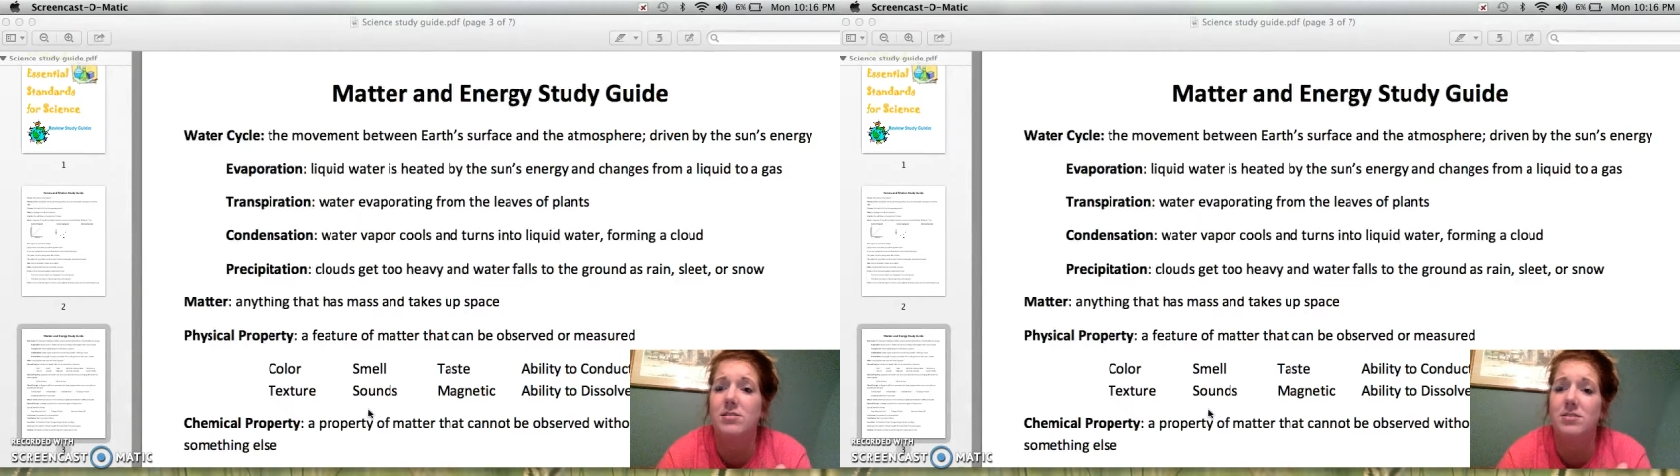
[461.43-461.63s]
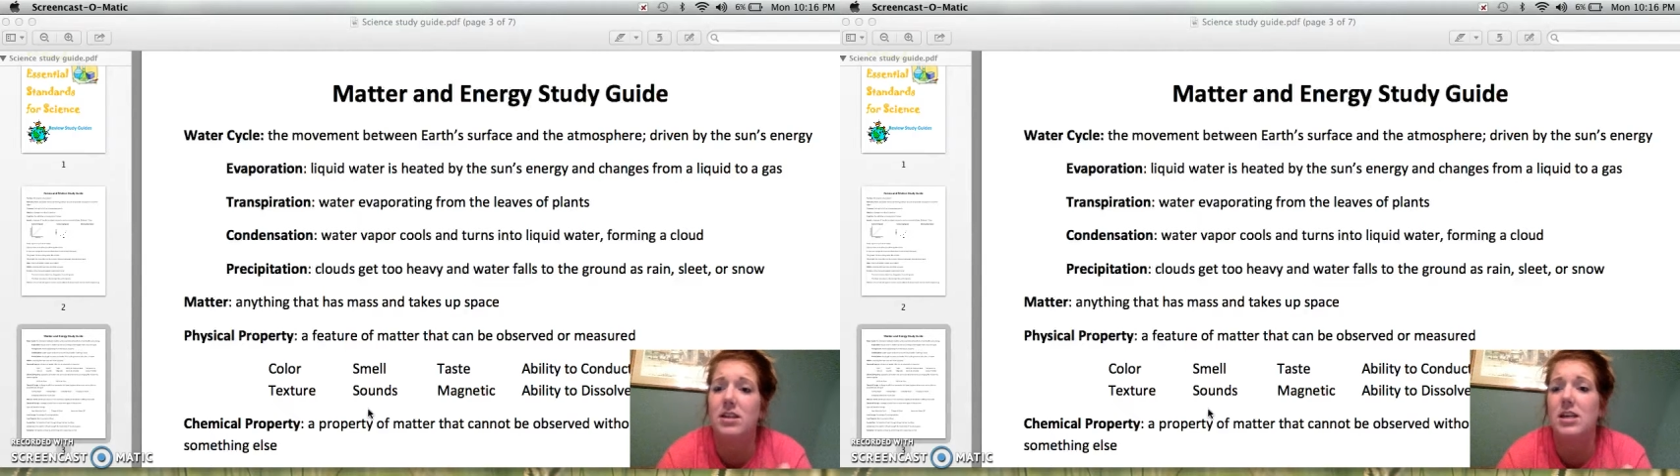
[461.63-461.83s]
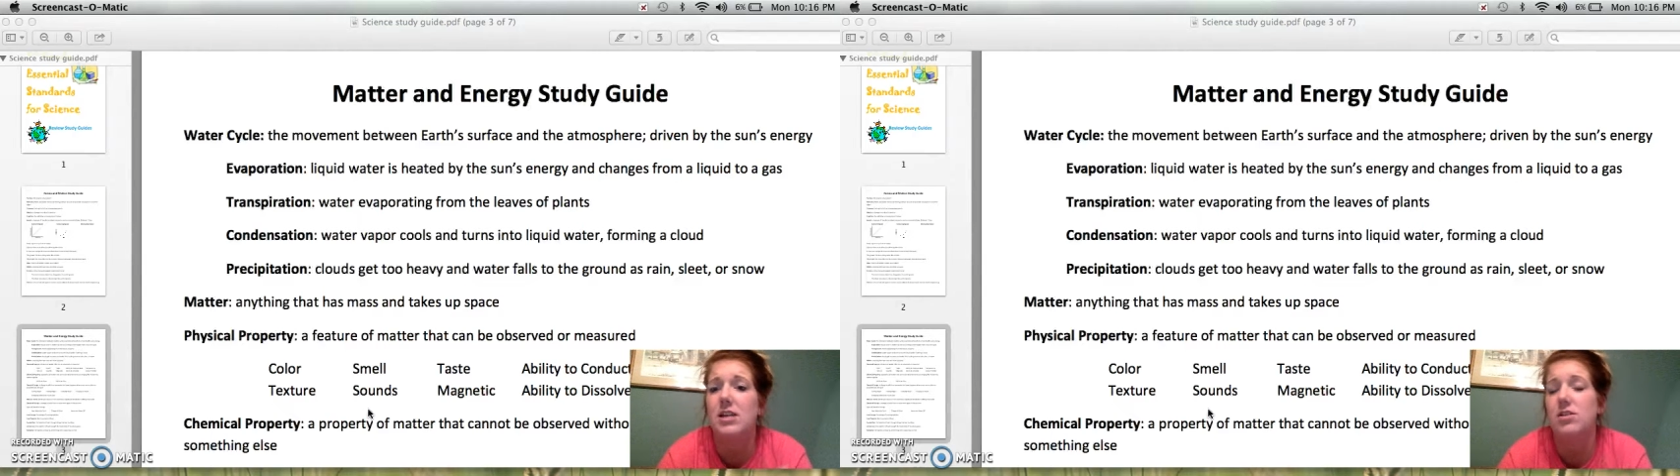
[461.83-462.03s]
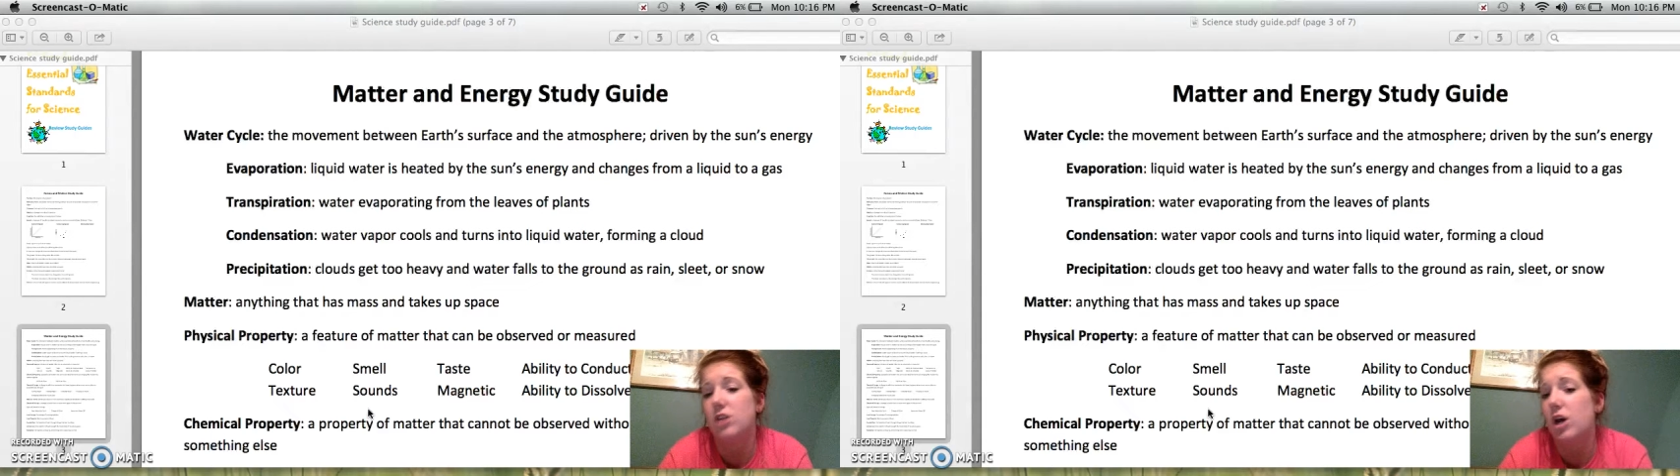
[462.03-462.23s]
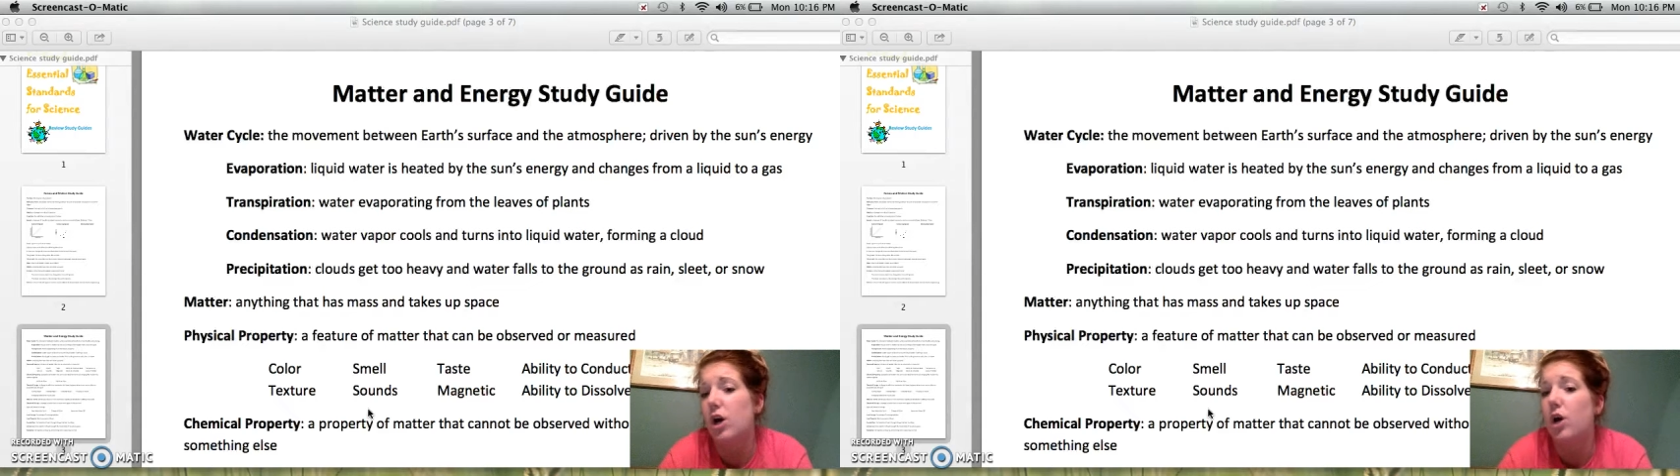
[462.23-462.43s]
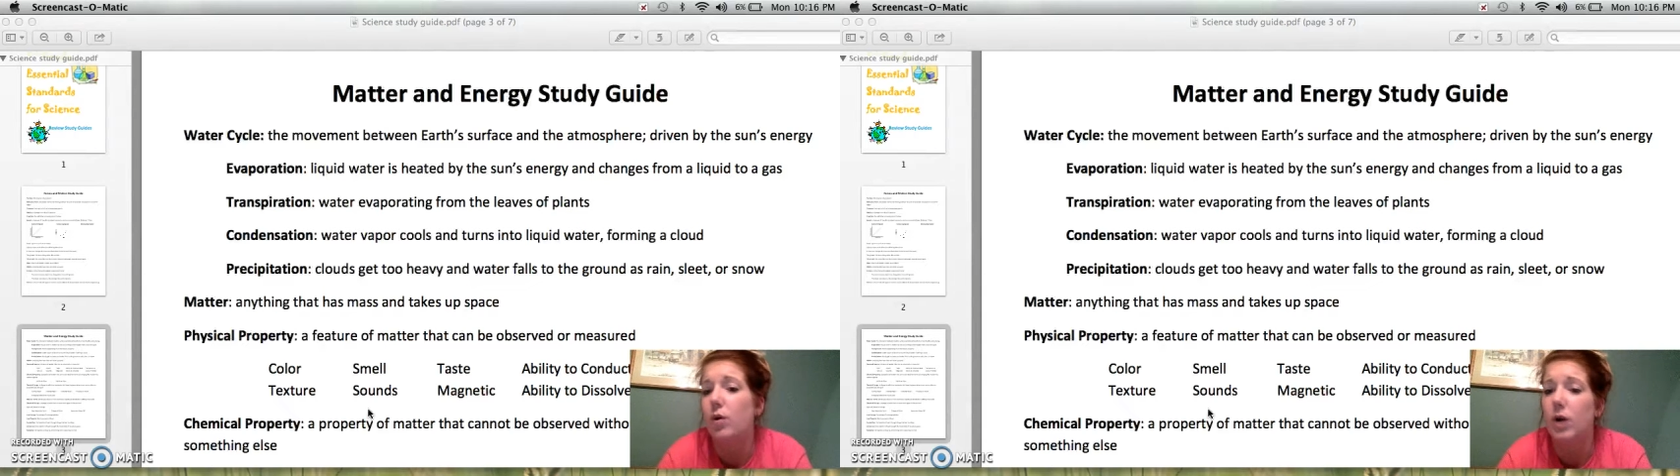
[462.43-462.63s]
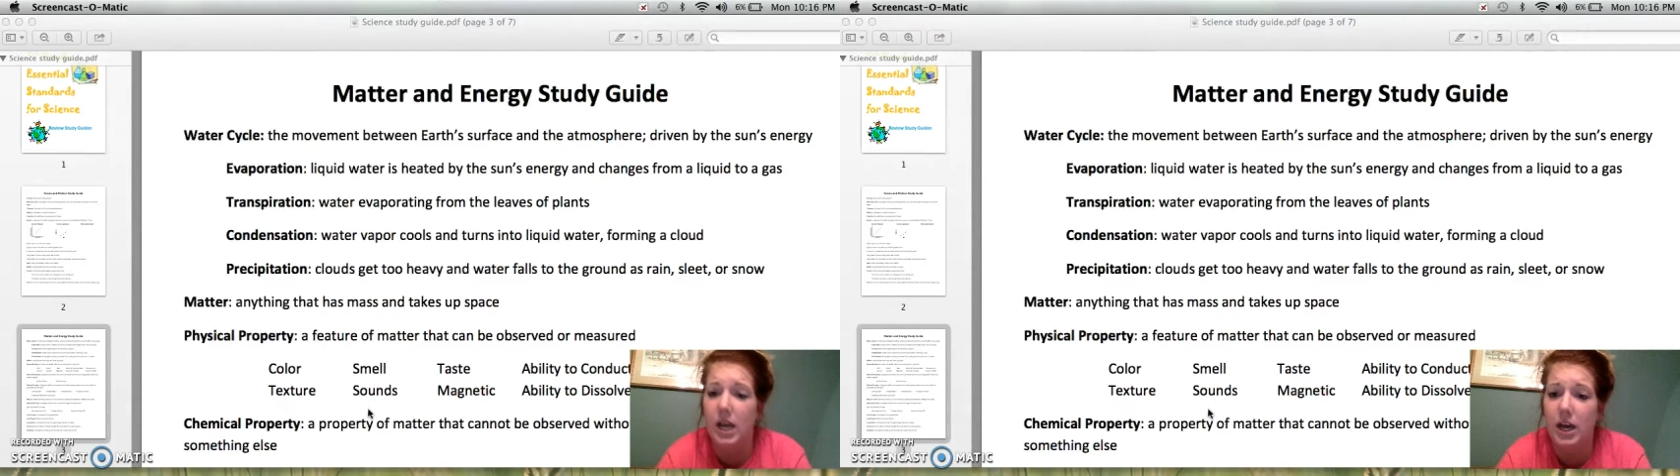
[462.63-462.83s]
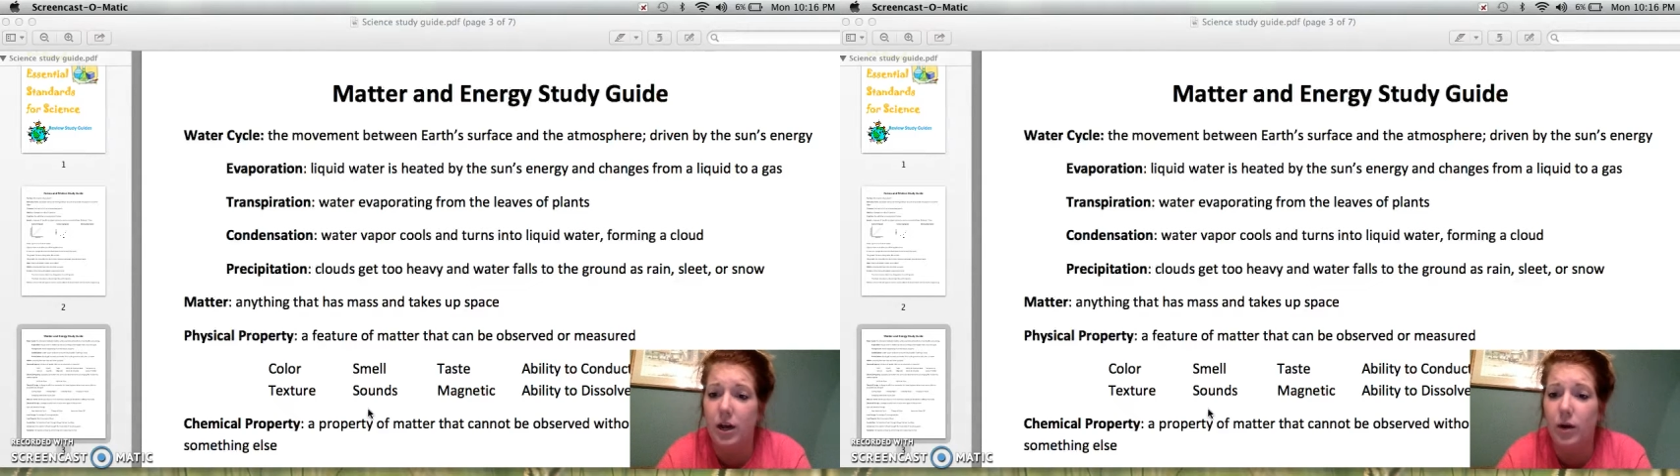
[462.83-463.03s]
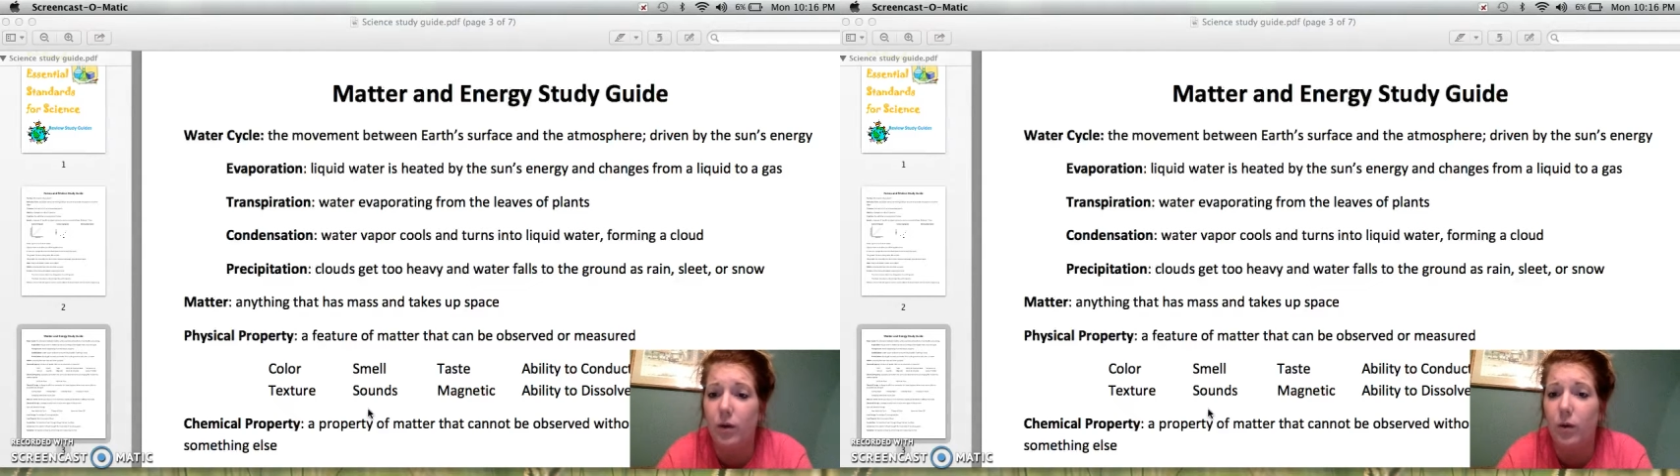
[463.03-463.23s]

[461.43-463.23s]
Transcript: sleet, snow, or hail,